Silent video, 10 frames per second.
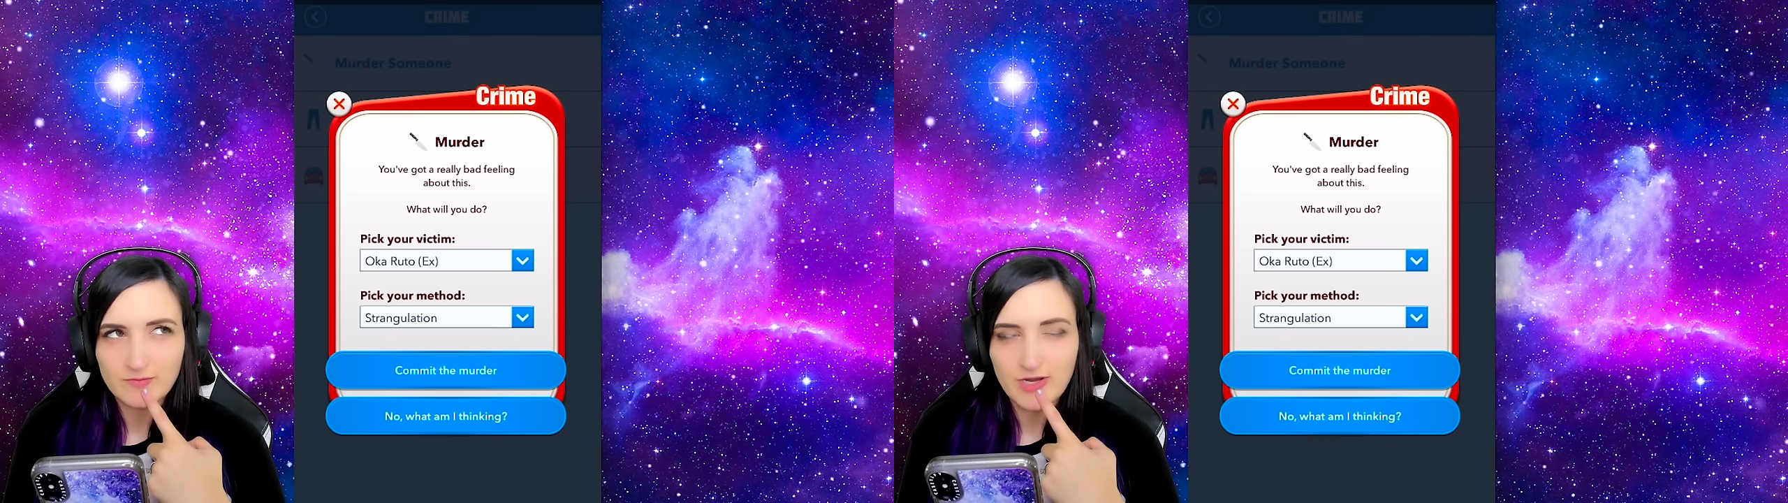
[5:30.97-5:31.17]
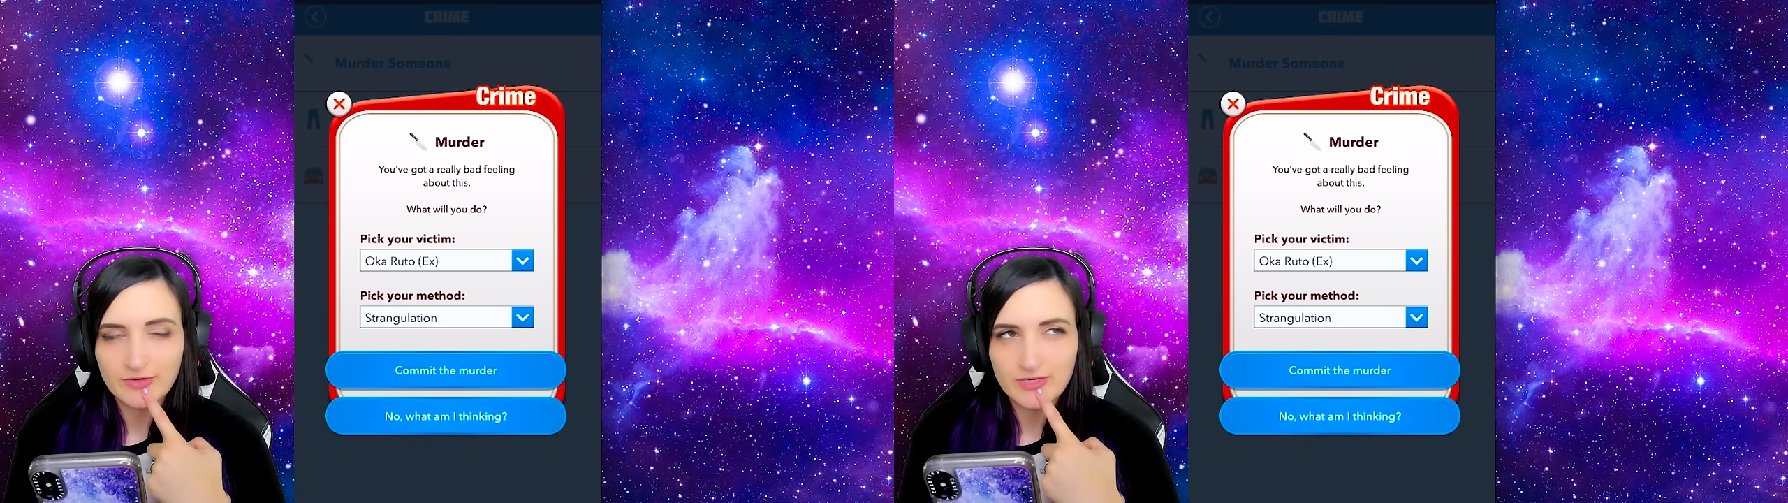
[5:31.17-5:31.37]

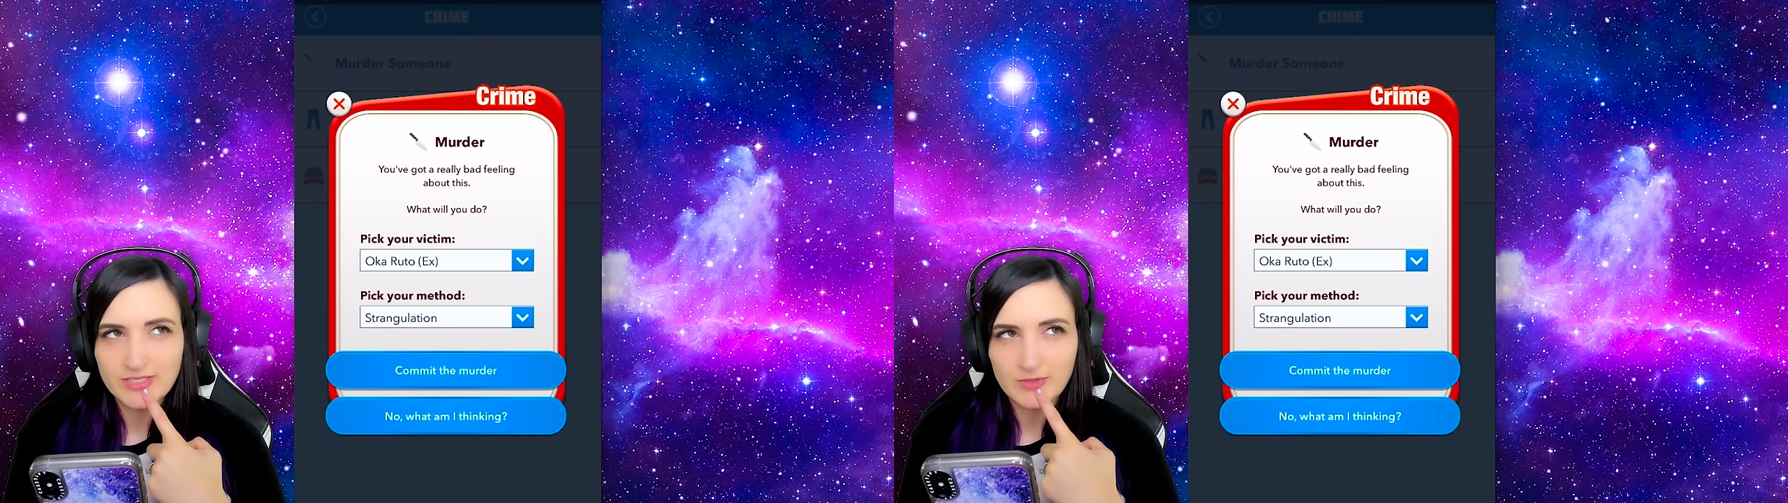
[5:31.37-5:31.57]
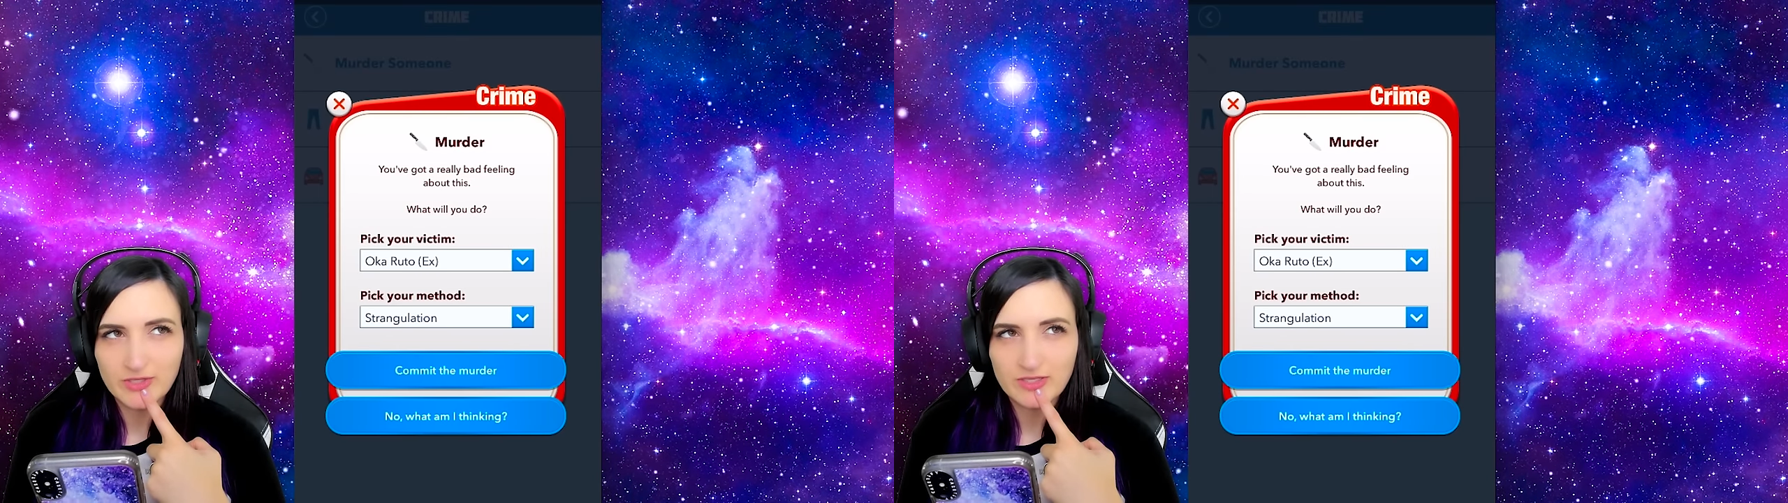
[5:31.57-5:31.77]

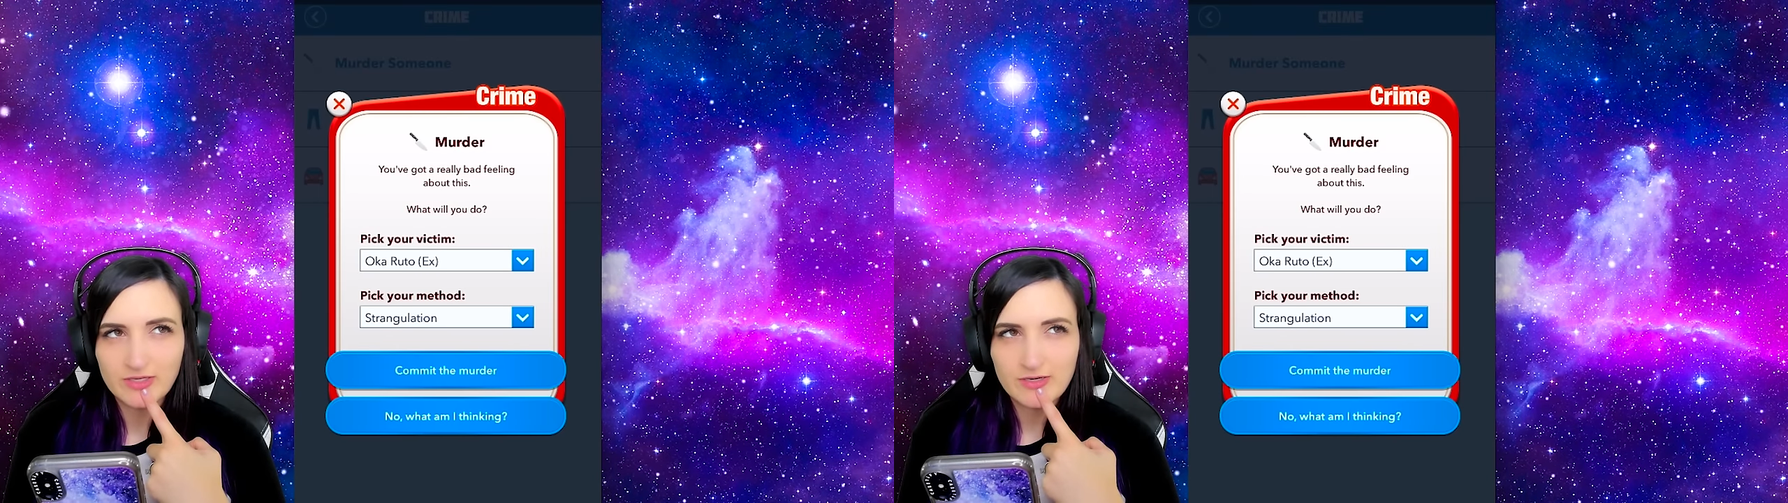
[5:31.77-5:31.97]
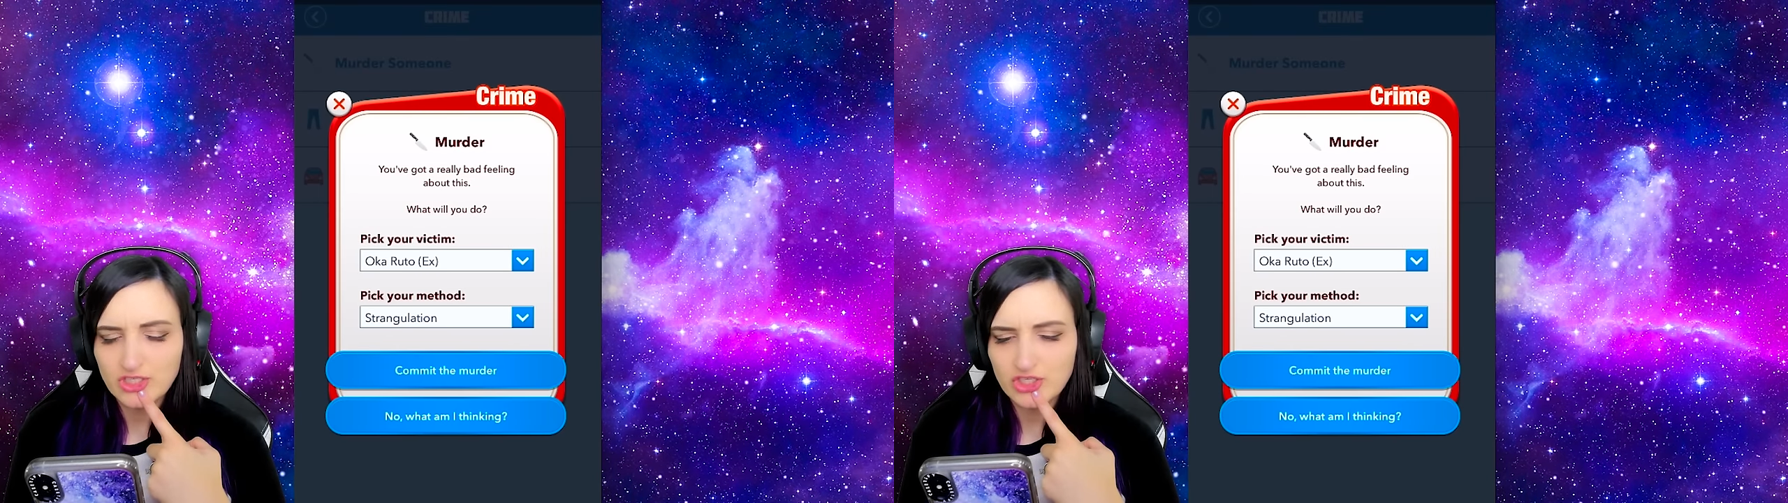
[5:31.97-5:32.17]
Yandere
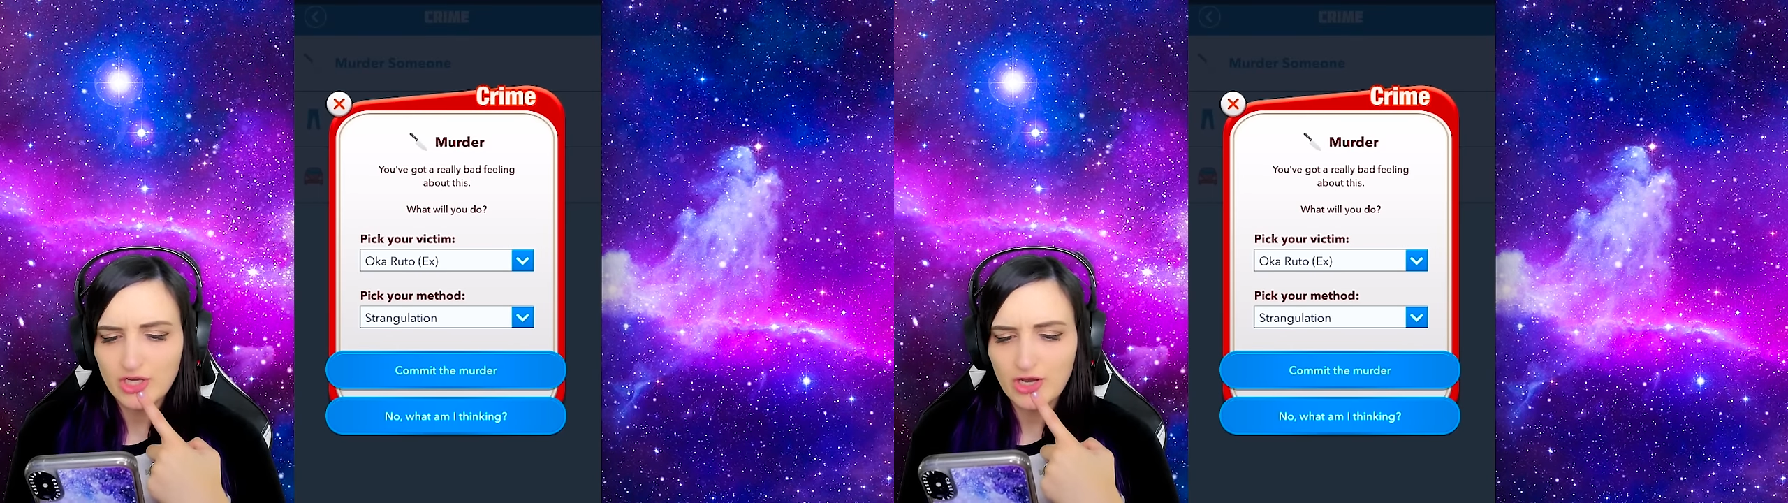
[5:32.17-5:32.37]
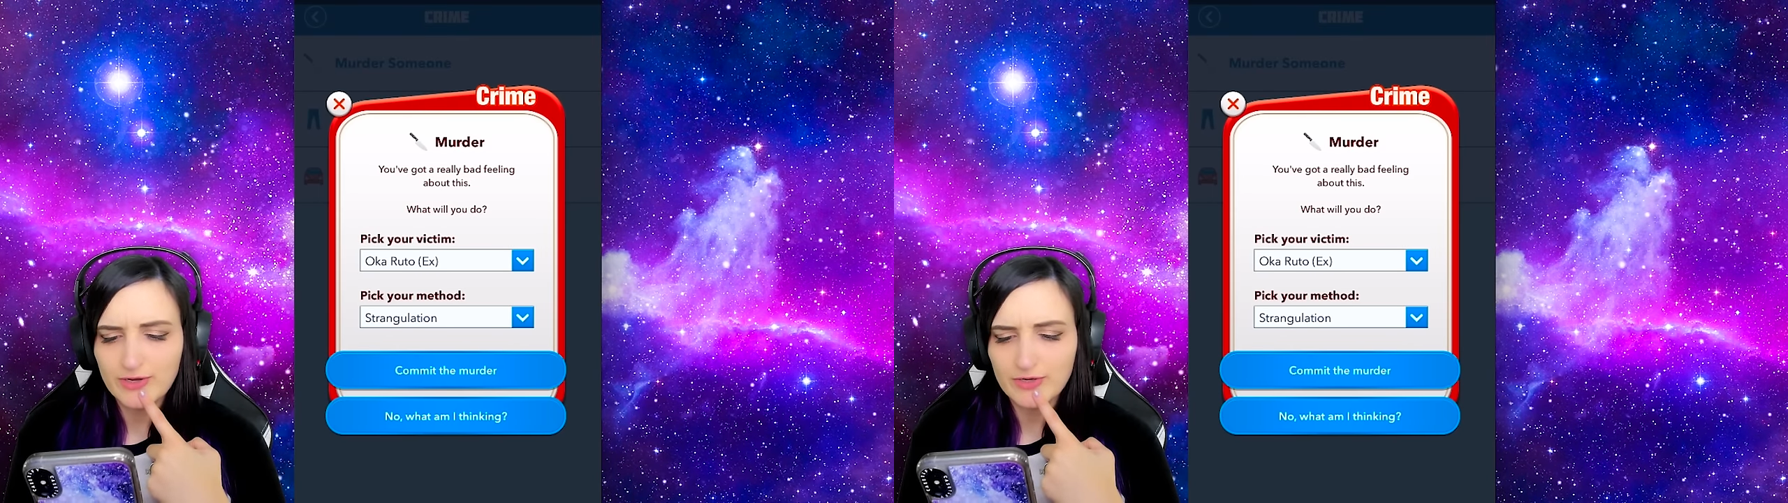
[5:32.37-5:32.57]
Simulator.
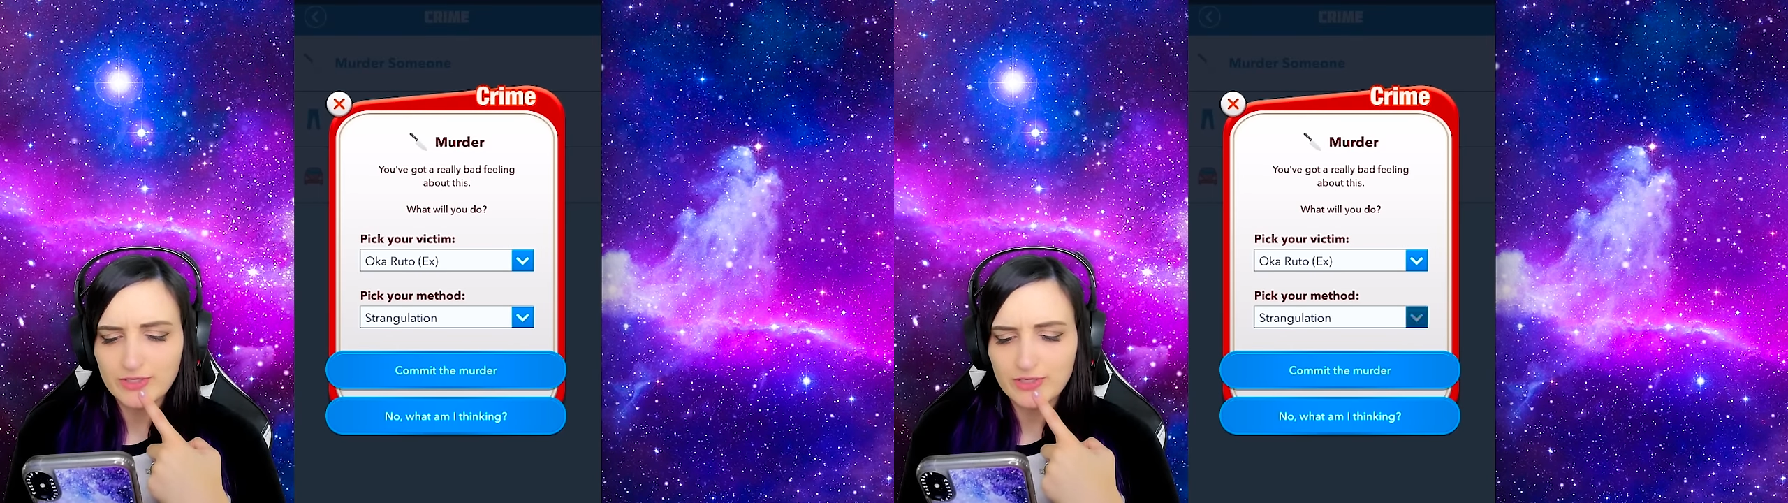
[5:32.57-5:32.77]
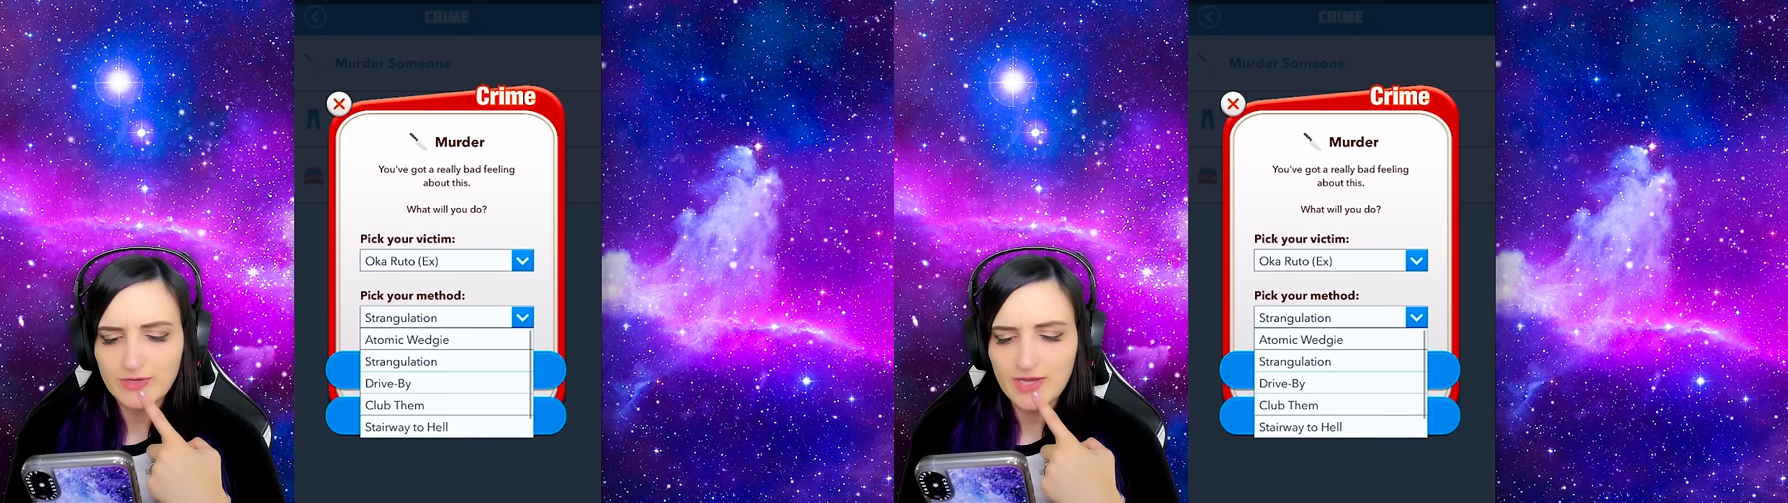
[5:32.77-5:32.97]
Actually, no, I
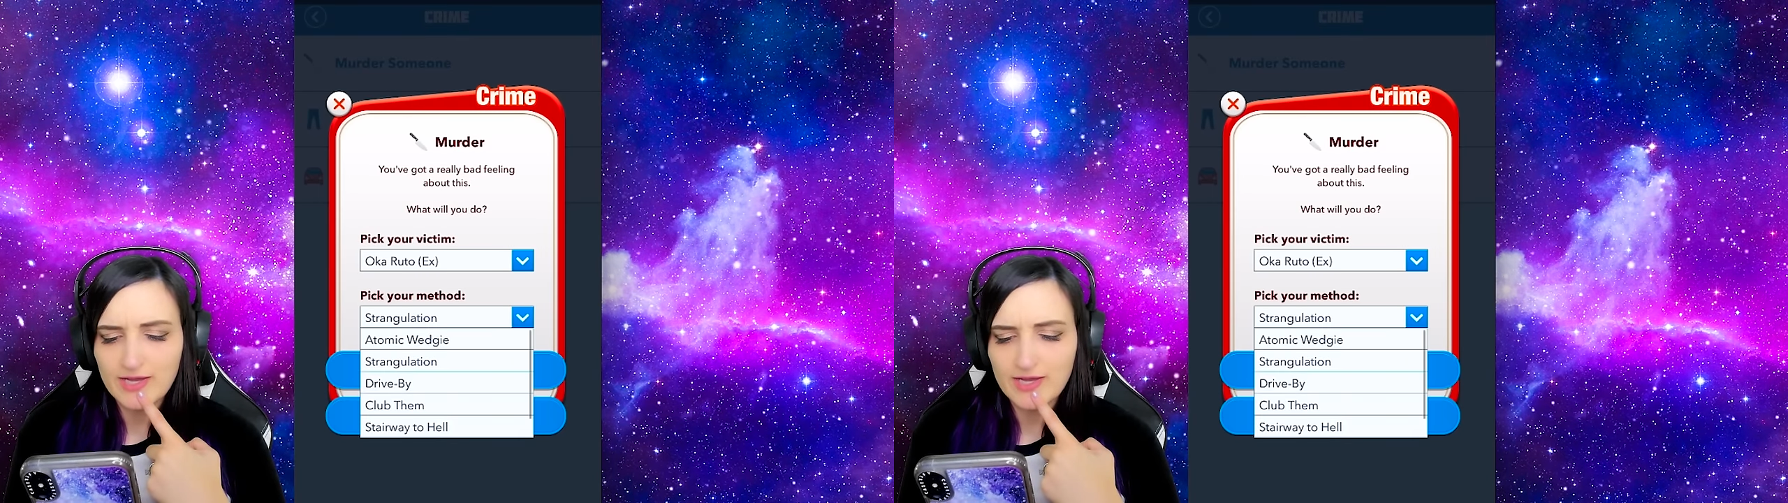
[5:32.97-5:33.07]
don't think you